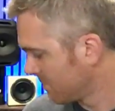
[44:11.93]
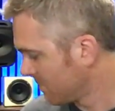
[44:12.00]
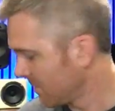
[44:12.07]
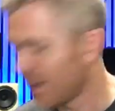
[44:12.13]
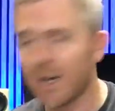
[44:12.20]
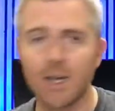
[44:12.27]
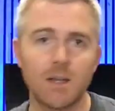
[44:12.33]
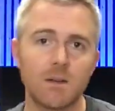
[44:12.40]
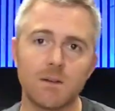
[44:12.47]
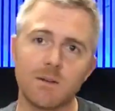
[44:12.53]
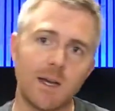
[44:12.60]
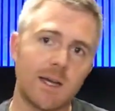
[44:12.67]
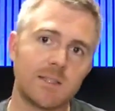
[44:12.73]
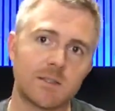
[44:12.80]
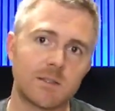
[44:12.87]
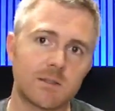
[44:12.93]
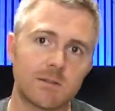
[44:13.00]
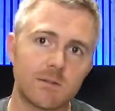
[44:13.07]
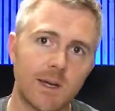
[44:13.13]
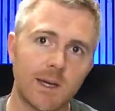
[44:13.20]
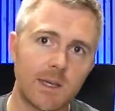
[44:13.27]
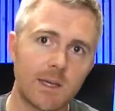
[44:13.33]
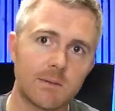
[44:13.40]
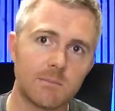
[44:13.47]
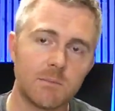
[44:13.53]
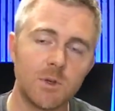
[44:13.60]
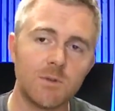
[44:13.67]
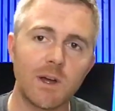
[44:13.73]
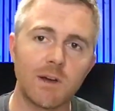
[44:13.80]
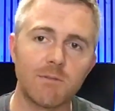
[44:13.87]
I I just I can't
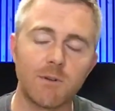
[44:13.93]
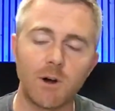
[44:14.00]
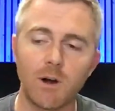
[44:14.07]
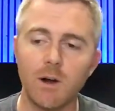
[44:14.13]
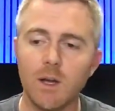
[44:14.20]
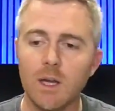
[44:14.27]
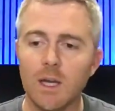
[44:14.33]
move that far.